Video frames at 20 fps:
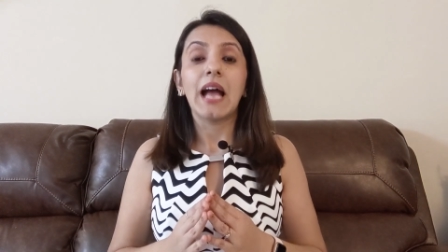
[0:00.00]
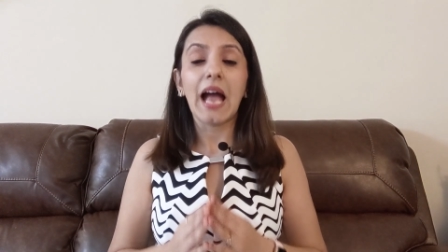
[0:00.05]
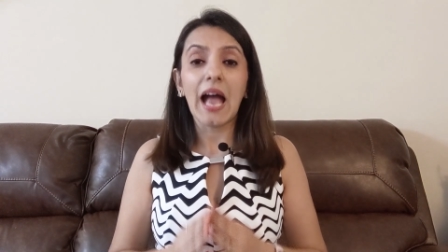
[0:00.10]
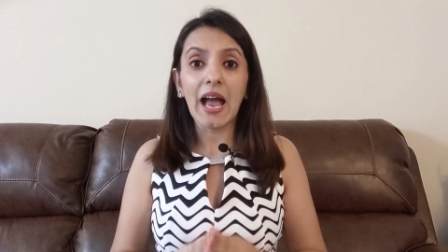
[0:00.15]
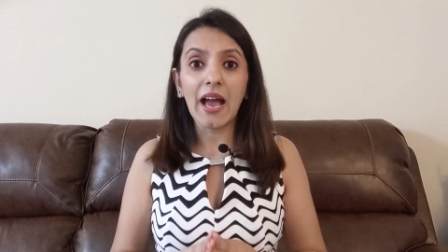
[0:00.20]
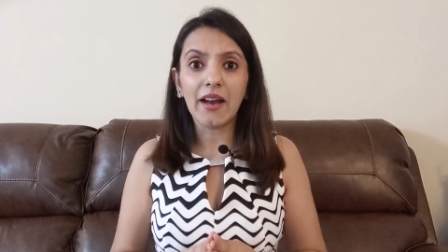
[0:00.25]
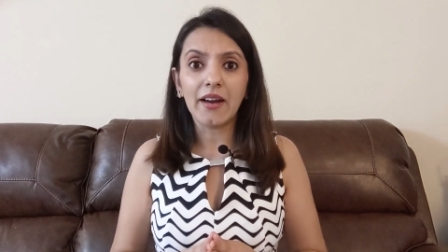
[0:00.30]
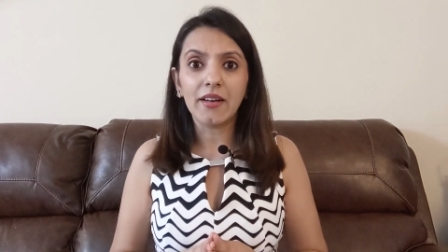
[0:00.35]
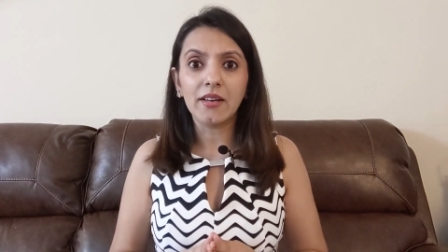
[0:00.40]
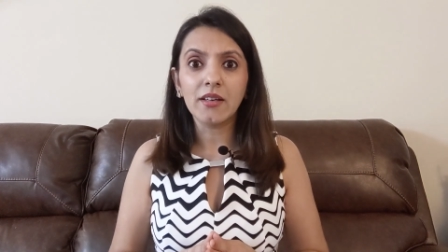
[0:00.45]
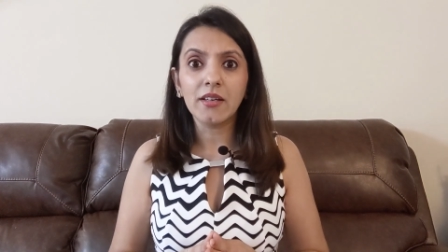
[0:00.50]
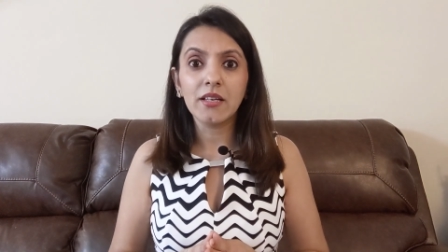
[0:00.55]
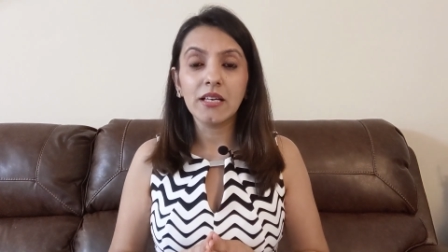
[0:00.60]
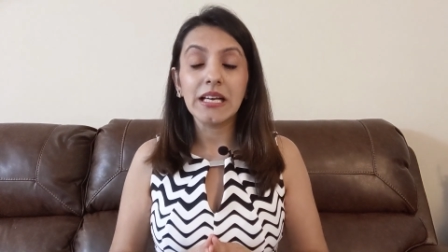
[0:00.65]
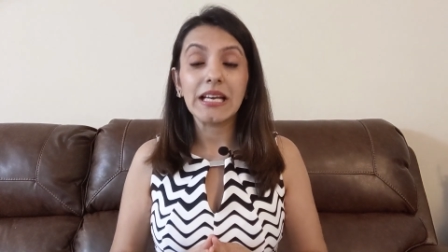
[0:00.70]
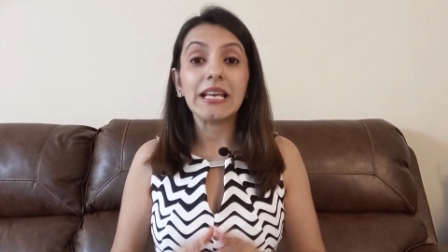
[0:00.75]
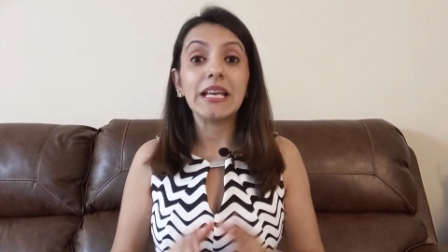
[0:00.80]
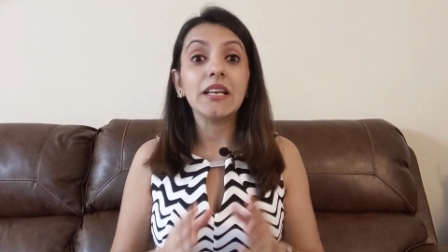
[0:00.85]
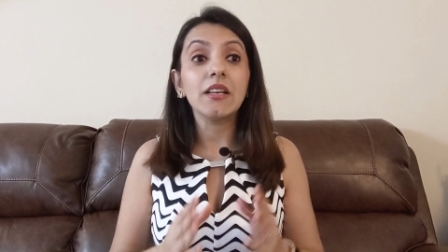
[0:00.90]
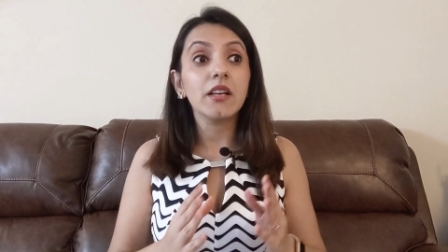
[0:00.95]
And
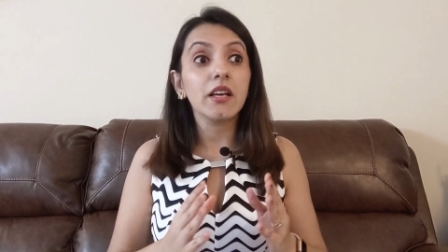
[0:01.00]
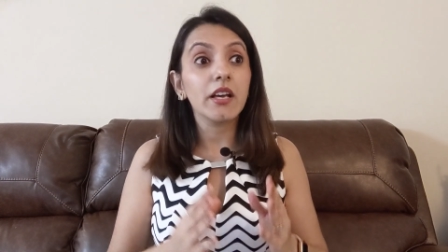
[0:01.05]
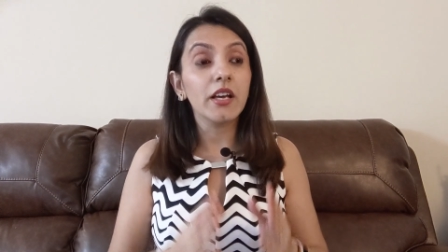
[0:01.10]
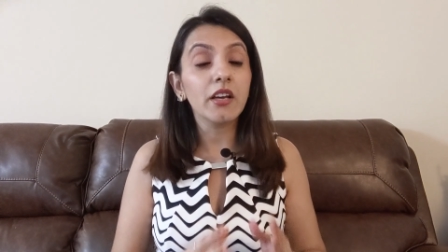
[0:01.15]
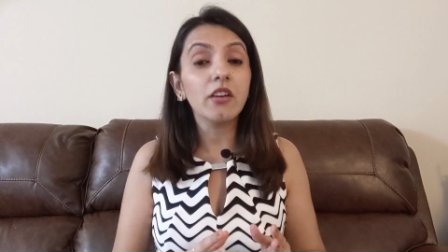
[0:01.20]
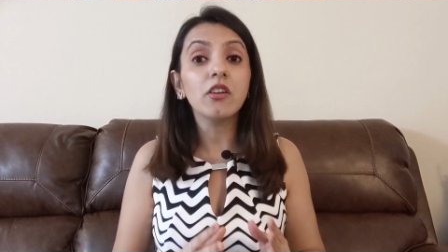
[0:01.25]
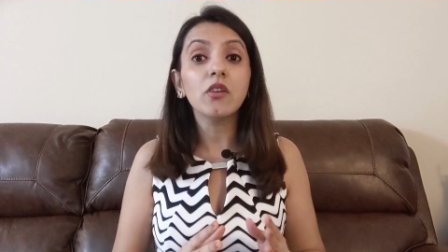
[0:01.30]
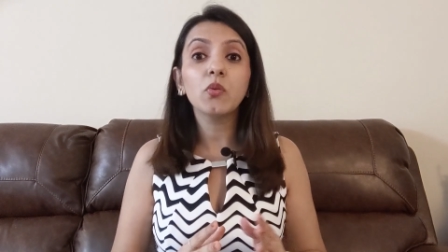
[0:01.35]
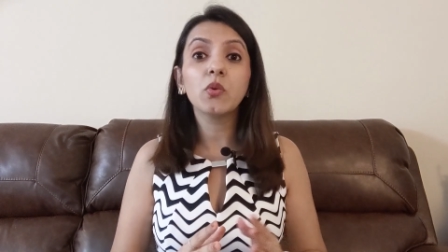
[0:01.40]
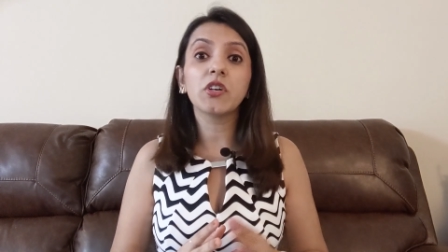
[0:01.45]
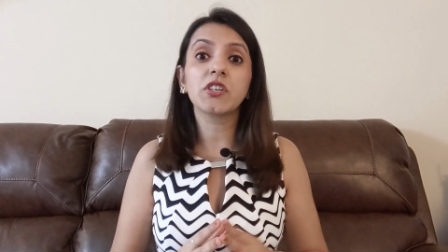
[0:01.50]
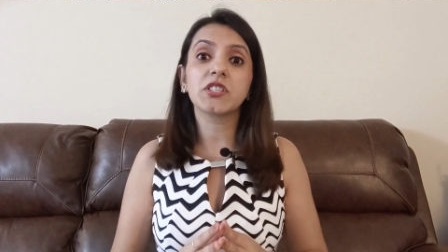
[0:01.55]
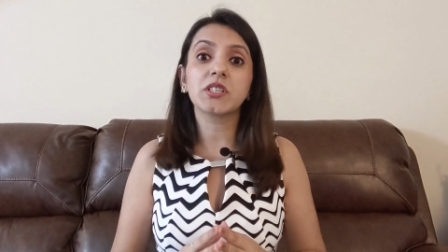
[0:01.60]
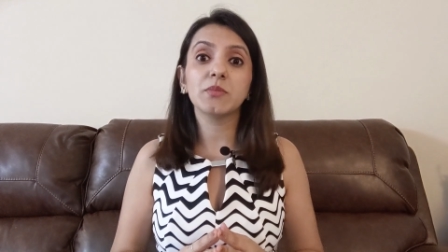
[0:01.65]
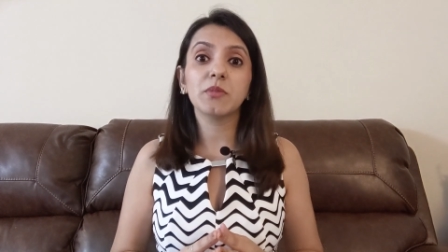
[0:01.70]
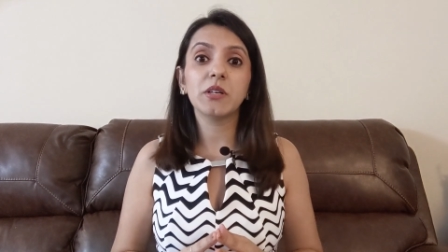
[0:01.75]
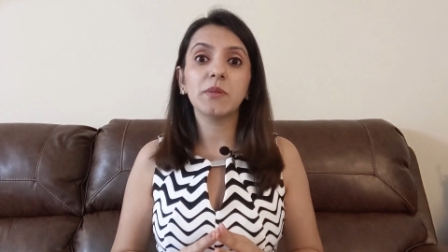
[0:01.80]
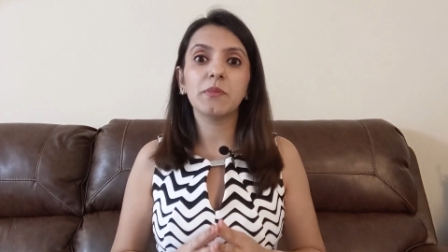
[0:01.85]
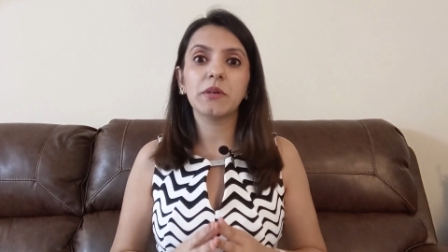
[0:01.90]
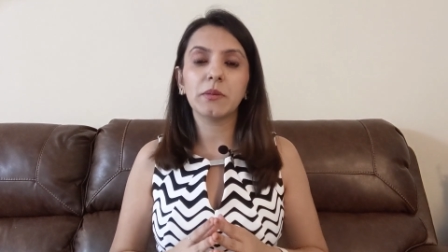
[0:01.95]
in
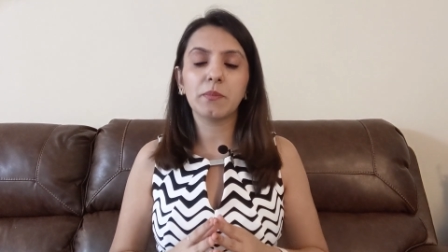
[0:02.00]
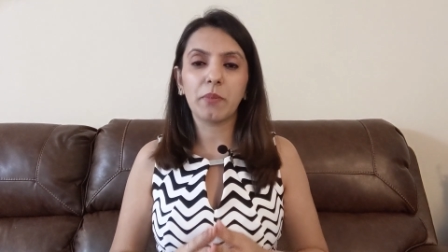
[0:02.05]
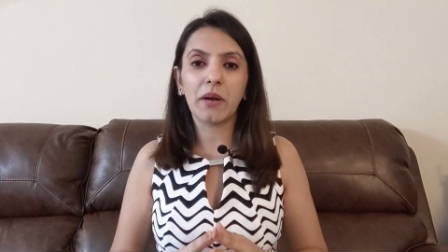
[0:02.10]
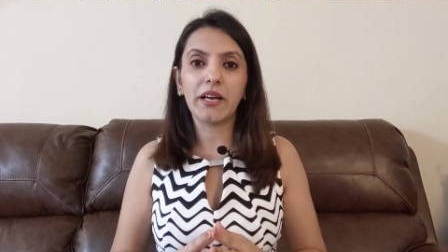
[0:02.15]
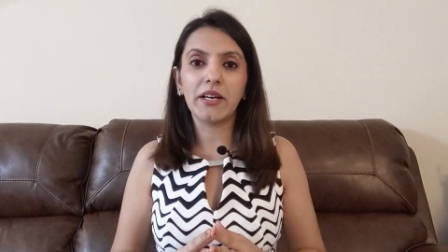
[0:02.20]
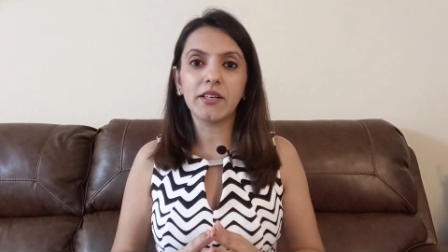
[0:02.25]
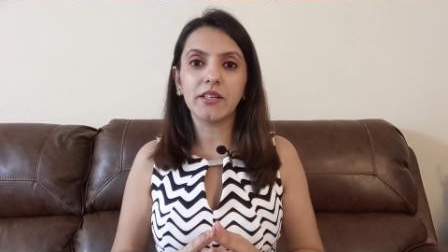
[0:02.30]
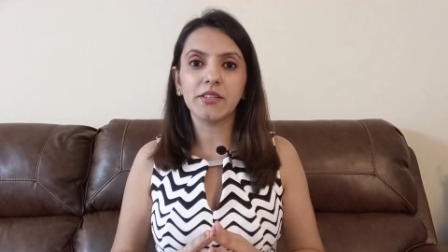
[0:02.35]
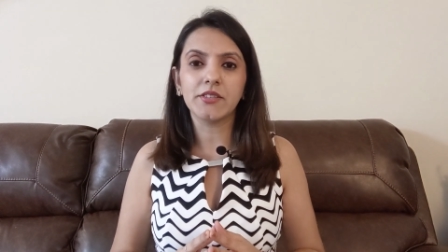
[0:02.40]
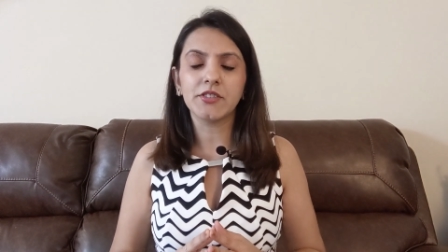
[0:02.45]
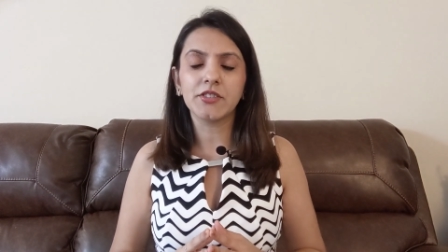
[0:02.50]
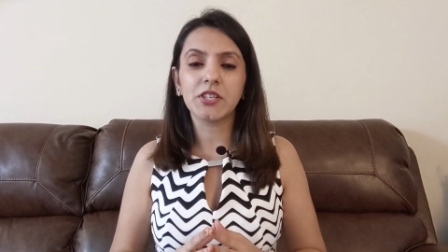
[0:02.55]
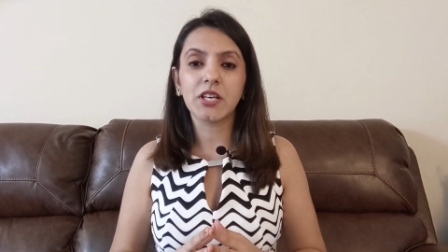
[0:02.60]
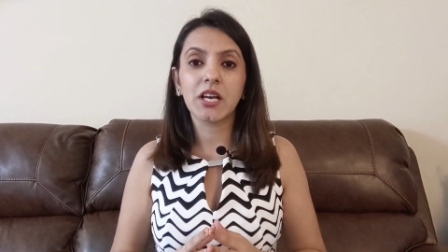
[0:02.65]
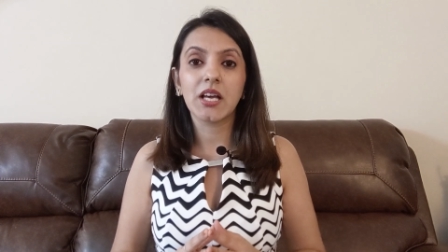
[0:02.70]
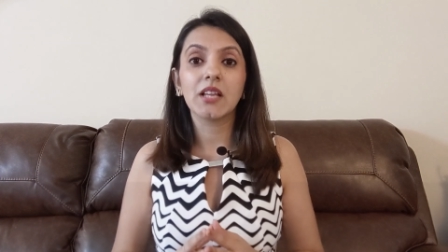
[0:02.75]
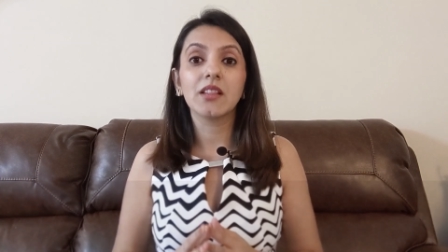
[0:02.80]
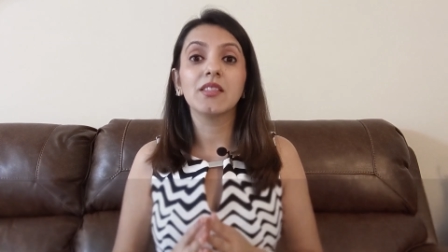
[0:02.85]
irreversible pulpitis,